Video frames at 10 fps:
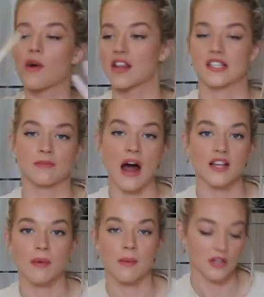one of the
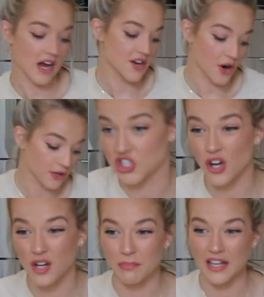smartest people I know. She
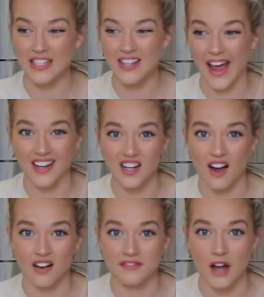got a bloody
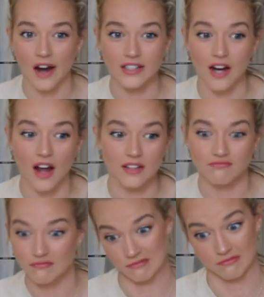ATAR of 99.
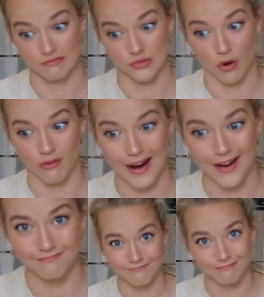
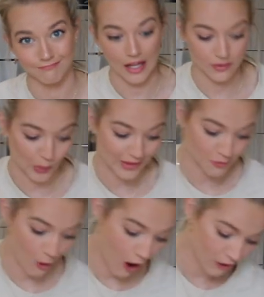Sorry, that's really
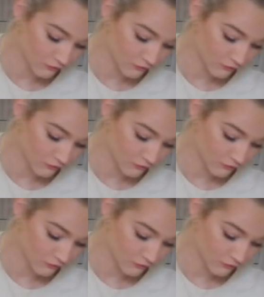smart.